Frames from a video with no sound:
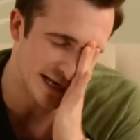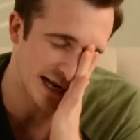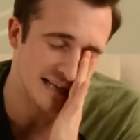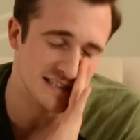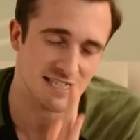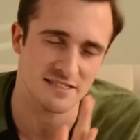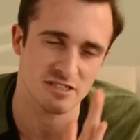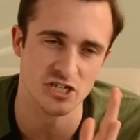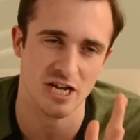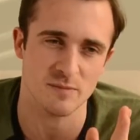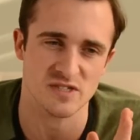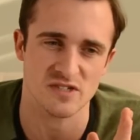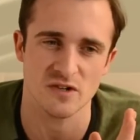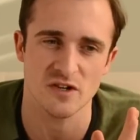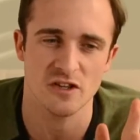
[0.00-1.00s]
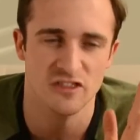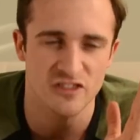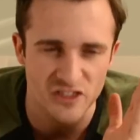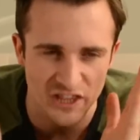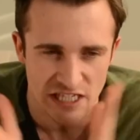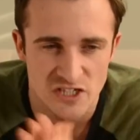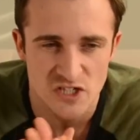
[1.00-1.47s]
day I said to Jameson,
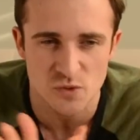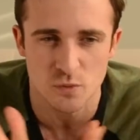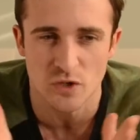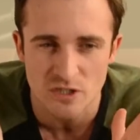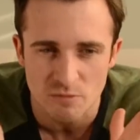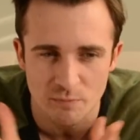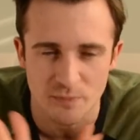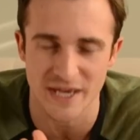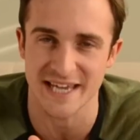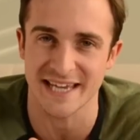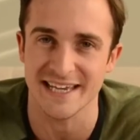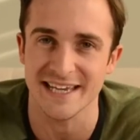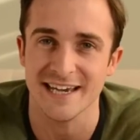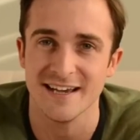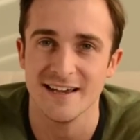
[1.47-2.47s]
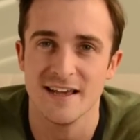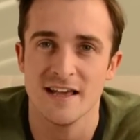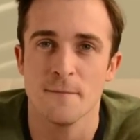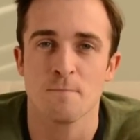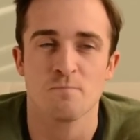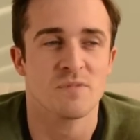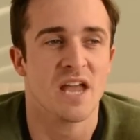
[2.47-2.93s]
this
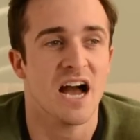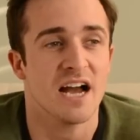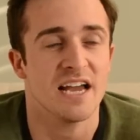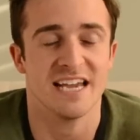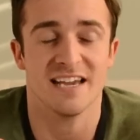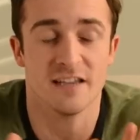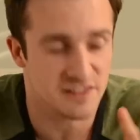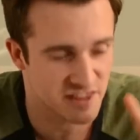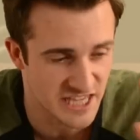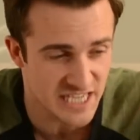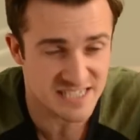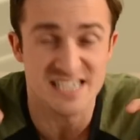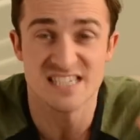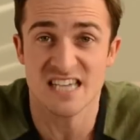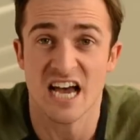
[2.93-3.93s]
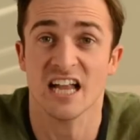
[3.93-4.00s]
is